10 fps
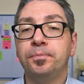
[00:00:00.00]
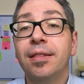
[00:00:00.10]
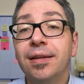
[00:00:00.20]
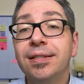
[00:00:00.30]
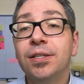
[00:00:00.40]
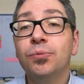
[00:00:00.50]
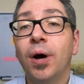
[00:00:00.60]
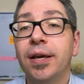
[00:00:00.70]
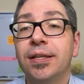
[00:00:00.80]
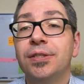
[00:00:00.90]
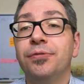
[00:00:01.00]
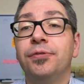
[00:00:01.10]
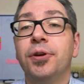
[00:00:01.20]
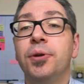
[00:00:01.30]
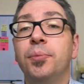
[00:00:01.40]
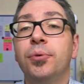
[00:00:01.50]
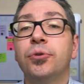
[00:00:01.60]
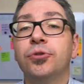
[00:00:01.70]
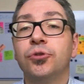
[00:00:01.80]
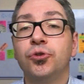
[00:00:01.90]
This is why it's very
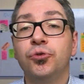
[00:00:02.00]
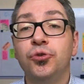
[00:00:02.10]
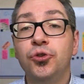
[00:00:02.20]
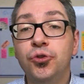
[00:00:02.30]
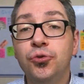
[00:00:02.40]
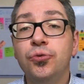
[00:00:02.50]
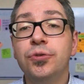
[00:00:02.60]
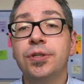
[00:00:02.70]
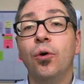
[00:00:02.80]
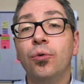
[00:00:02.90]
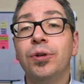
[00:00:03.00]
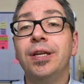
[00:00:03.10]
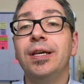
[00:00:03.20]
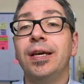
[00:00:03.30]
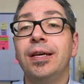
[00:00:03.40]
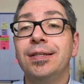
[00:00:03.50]
important to use only a